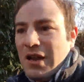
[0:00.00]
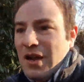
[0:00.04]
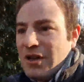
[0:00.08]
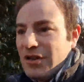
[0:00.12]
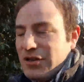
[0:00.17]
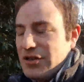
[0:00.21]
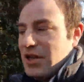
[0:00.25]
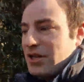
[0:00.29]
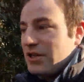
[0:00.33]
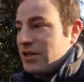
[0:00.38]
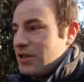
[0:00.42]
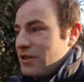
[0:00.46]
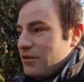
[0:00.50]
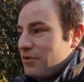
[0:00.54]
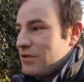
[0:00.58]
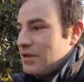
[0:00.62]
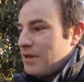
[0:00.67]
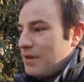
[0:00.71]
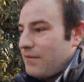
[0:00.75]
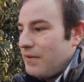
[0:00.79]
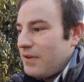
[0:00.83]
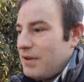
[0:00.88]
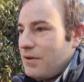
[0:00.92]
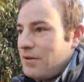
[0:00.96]
She actually used to
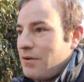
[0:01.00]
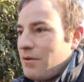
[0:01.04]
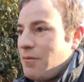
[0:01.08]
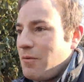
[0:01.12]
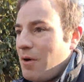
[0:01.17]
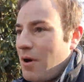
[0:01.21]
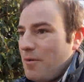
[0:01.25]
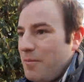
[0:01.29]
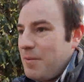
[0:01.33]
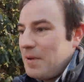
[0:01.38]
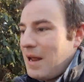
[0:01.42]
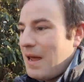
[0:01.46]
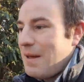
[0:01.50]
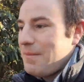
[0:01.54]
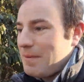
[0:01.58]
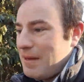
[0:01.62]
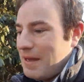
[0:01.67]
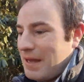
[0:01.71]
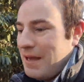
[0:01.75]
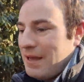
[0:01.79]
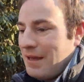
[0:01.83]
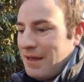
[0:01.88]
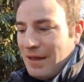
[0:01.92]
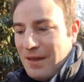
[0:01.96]
live in Woburn Abbey,
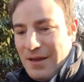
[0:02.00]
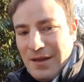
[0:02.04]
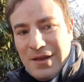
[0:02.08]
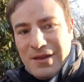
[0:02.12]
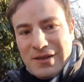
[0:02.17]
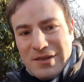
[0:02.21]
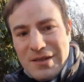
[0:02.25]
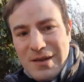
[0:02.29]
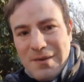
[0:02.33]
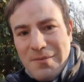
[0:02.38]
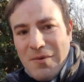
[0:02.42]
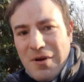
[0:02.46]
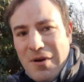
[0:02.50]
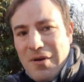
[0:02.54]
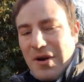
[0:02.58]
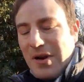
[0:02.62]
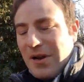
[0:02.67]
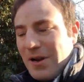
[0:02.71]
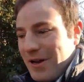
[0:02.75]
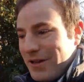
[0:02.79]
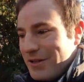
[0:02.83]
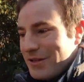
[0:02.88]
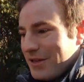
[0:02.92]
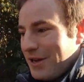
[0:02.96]
somewhere I'd
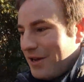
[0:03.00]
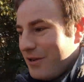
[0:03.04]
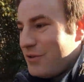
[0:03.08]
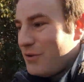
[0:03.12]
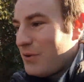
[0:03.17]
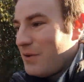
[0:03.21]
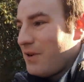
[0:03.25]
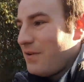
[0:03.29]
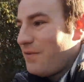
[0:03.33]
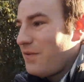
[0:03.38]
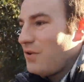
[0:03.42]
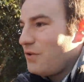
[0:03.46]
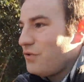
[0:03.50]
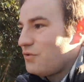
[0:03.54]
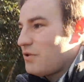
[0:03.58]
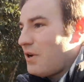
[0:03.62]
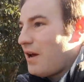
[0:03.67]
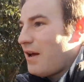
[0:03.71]
like to go to in the future.